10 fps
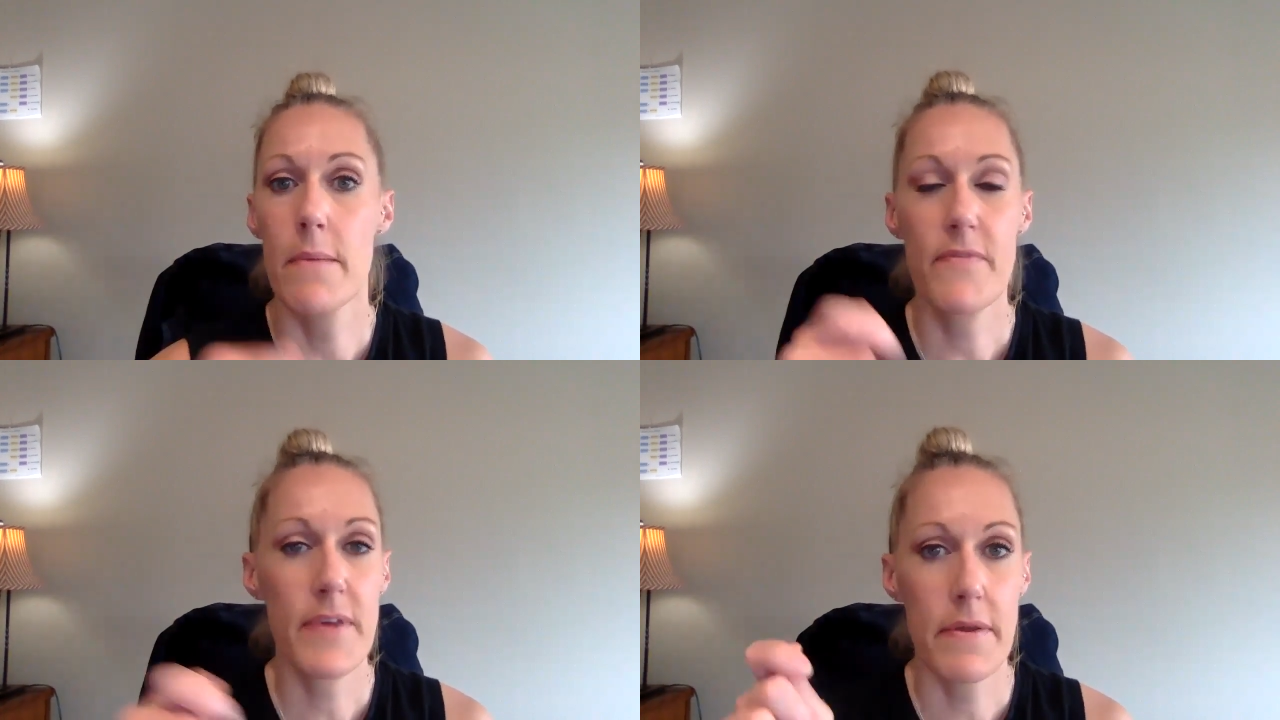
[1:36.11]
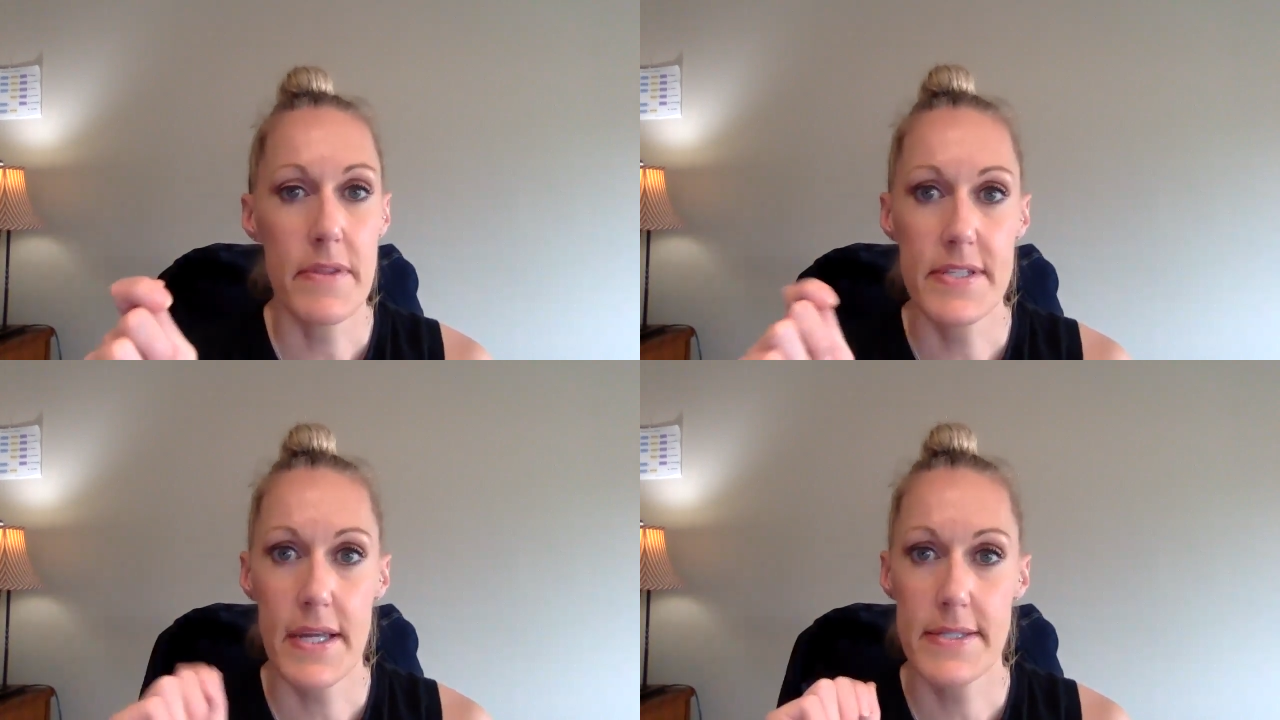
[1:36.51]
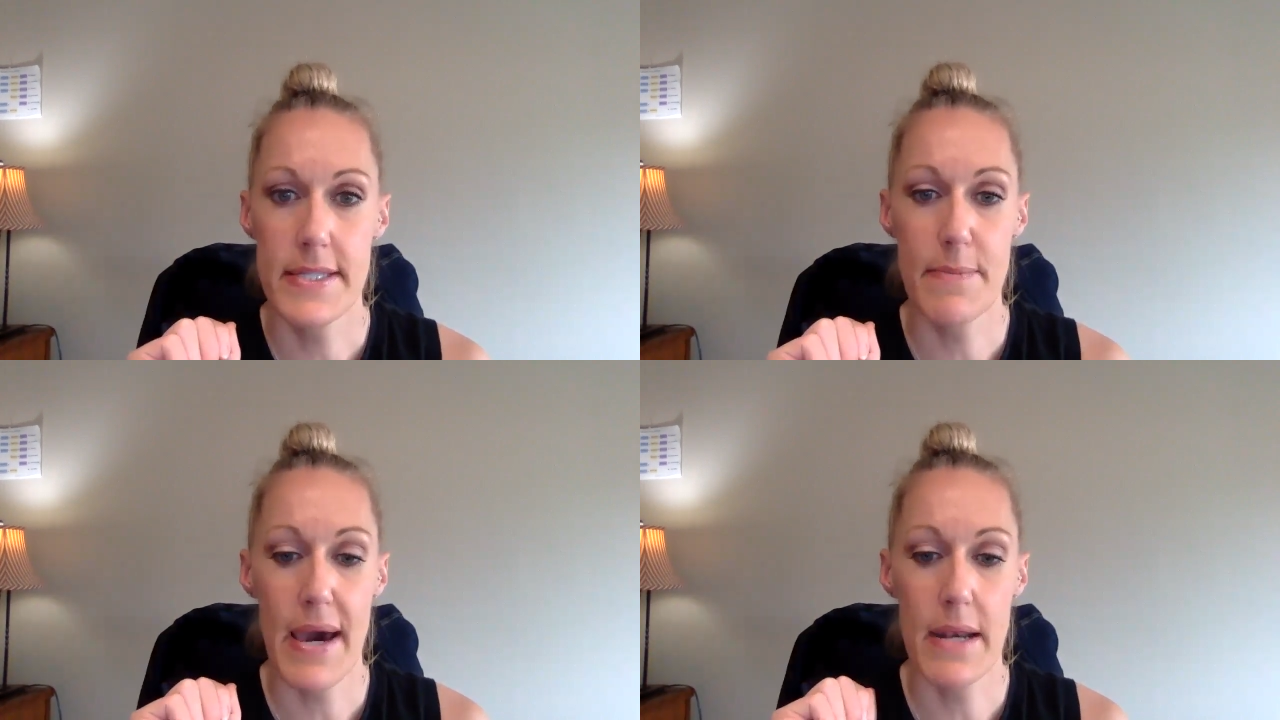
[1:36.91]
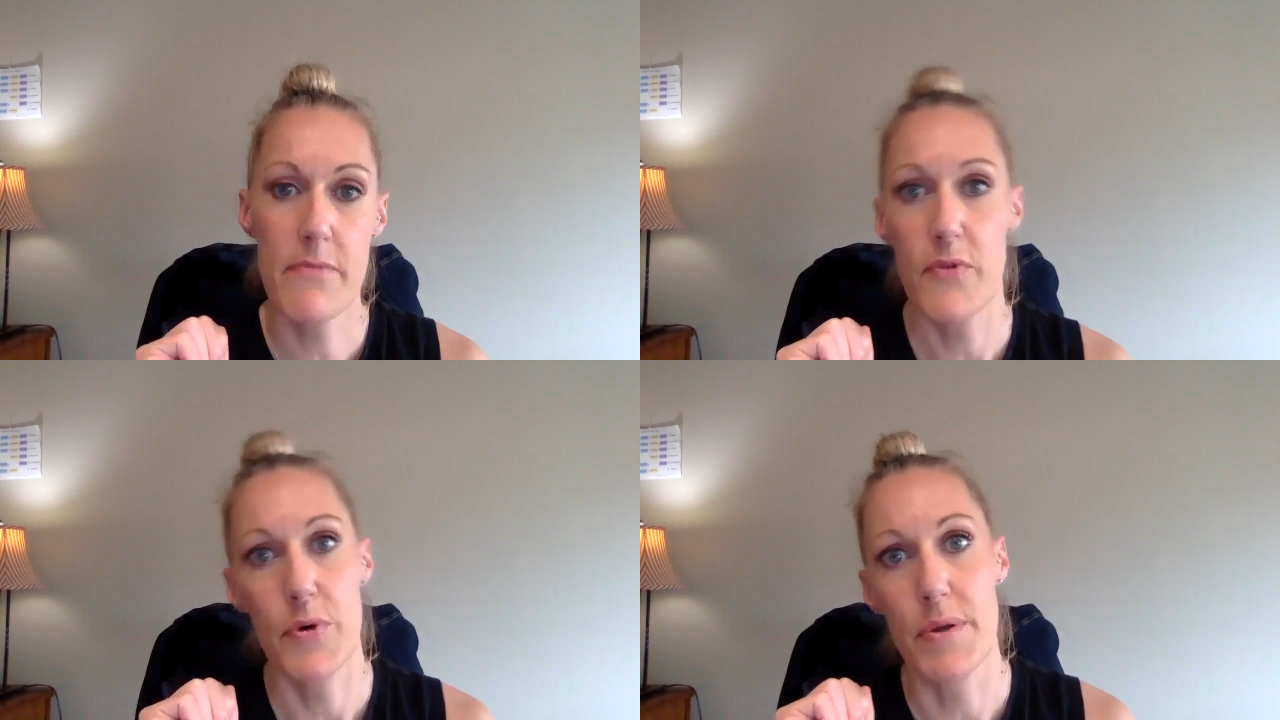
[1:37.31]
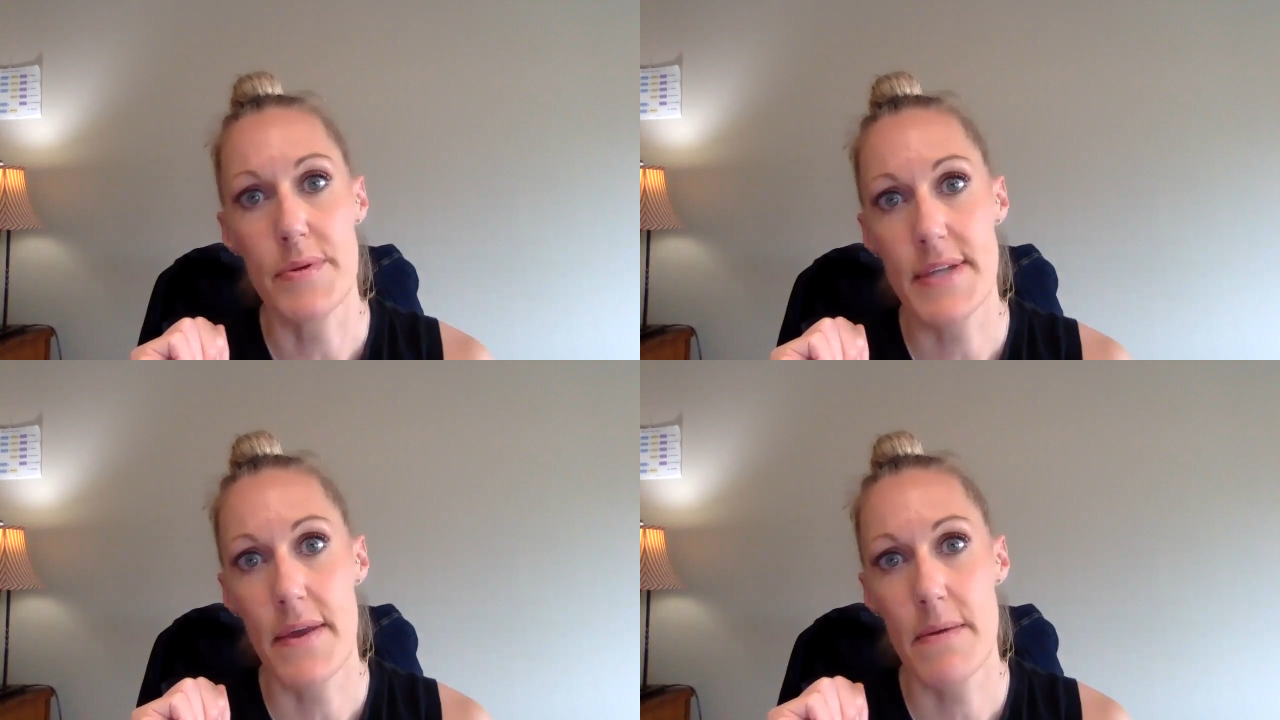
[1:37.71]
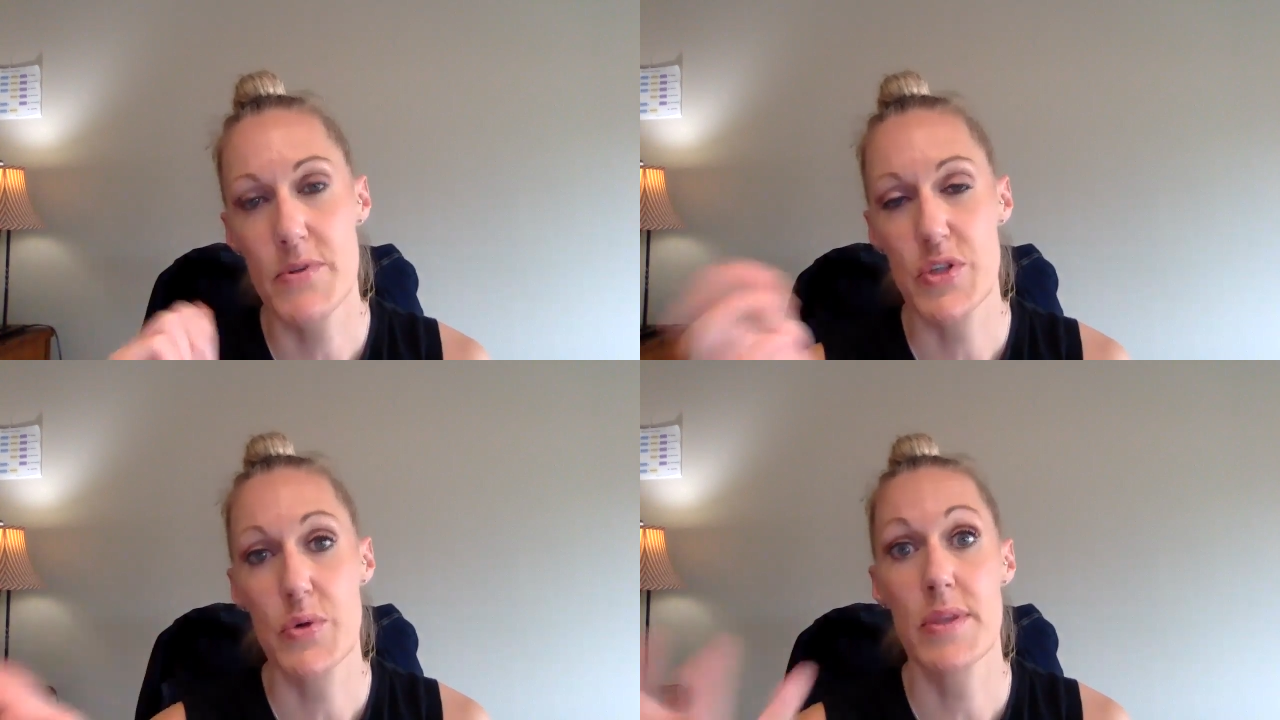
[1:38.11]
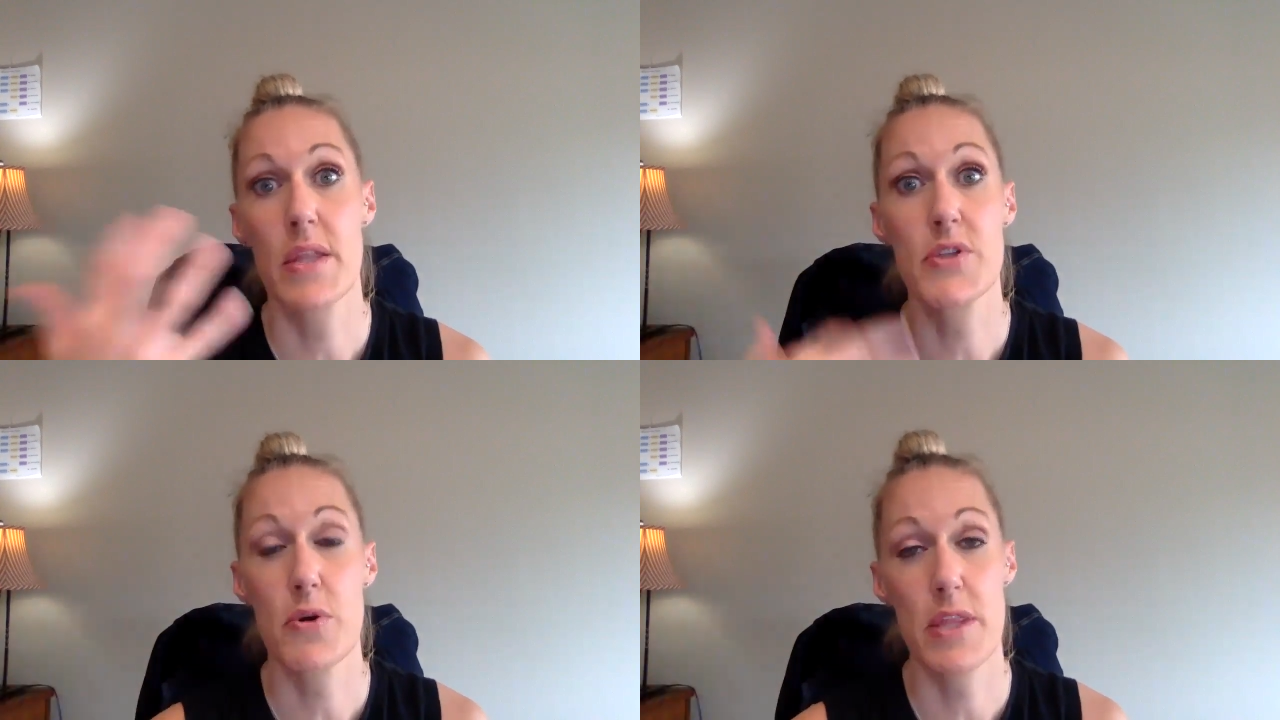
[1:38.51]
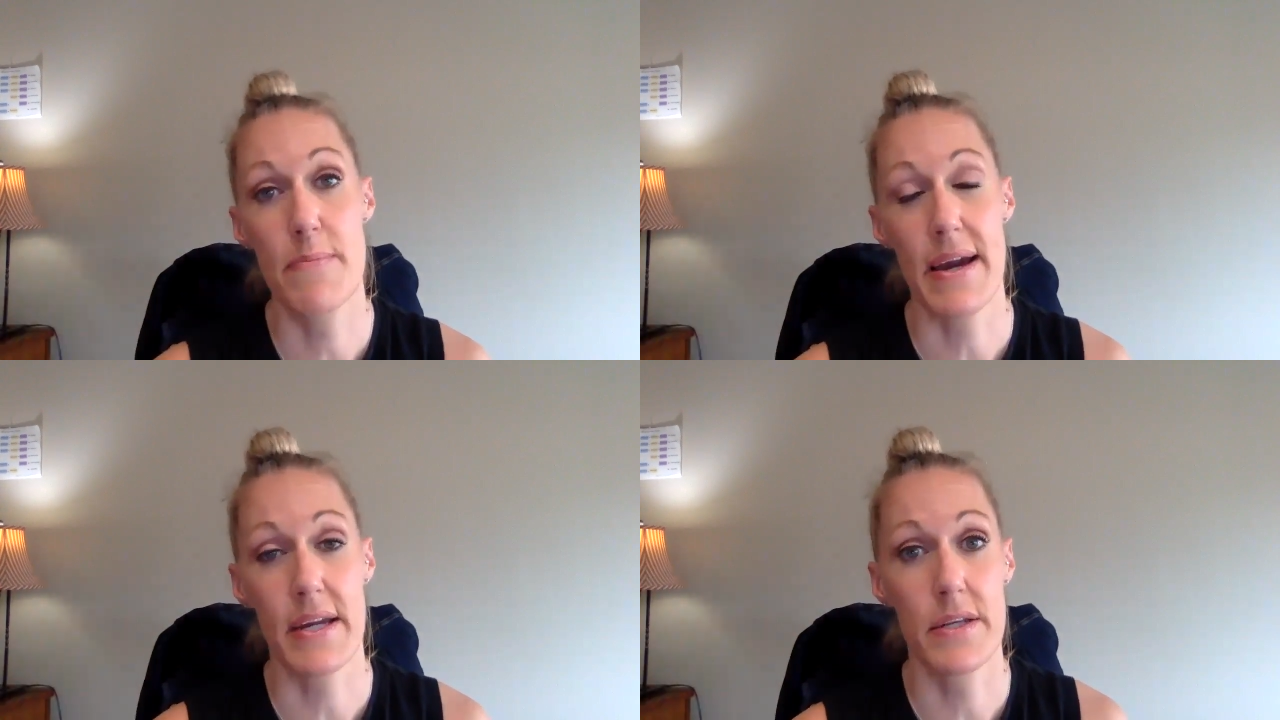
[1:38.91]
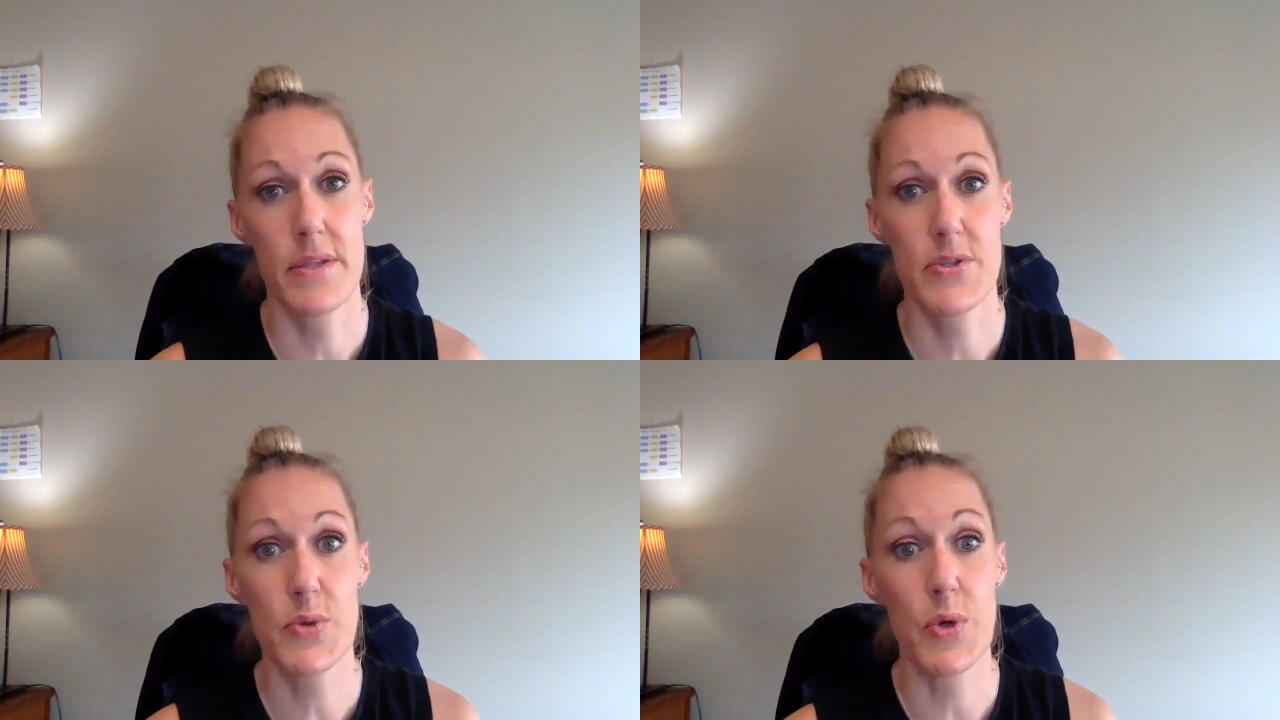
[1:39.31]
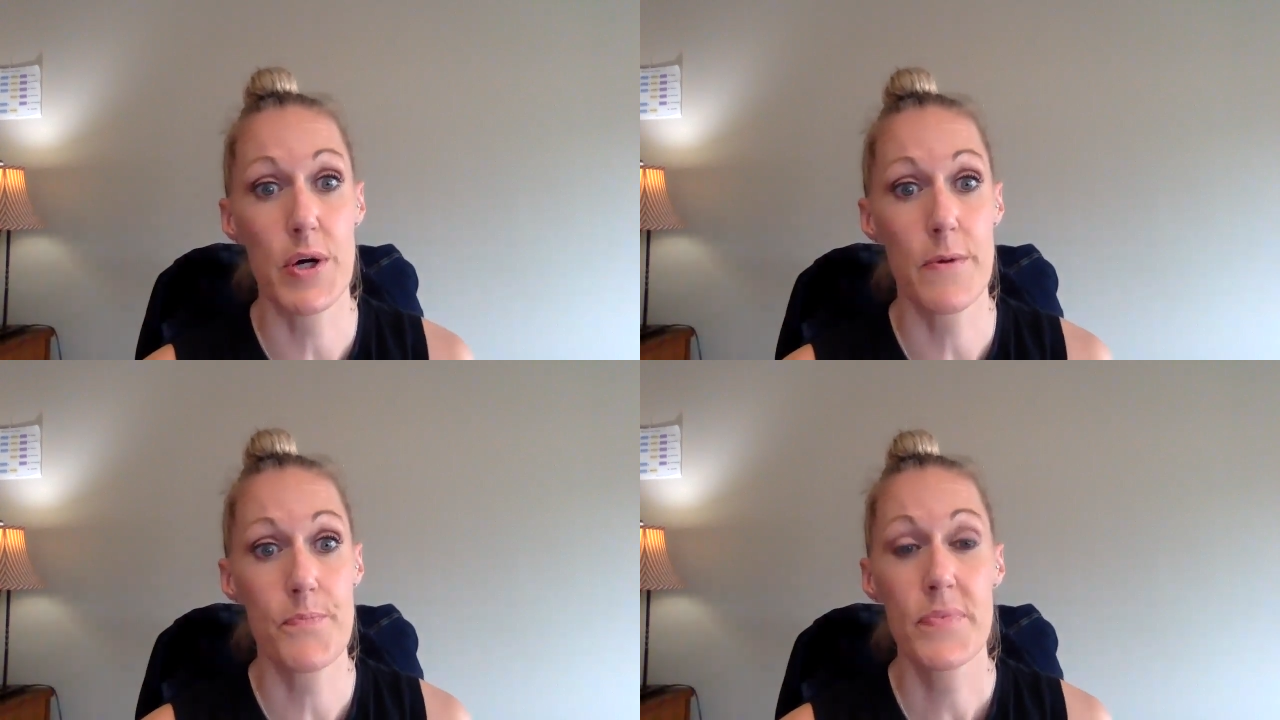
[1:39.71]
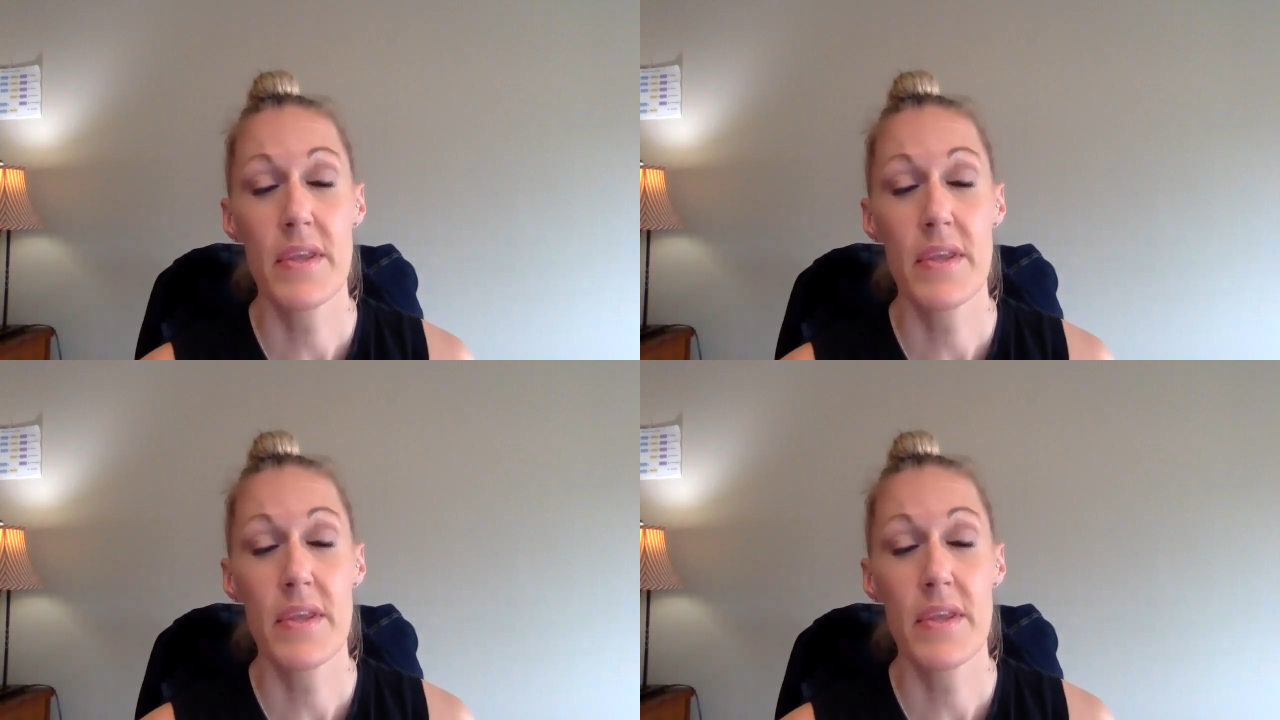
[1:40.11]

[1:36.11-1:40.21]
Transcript: Fill out the tickets at the bottom for who you sell them to, and then turn them back into the school.